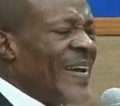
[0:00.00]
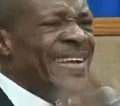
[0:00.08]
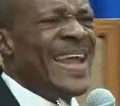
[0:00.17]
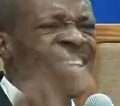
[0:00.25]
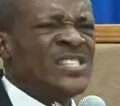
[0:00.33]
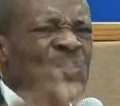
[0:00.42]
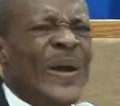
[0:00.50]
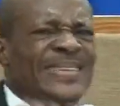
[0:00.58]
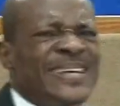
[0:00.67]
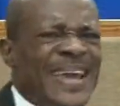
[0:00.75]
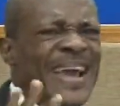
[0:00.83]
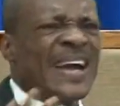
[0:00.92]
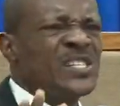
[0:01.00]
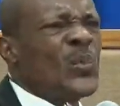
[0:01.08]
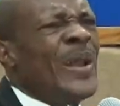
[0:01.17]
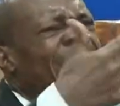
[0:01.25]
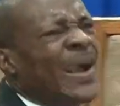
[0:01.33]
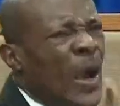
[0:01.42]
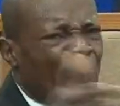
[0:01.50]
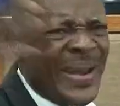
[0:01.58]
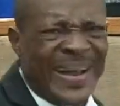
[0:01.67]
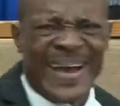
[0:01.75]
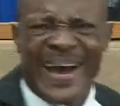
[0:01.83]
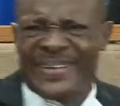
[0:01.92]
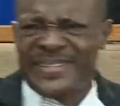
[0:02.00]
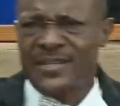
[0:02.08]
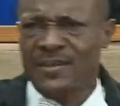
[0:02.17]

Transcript: next 20 years, we lock up in on that.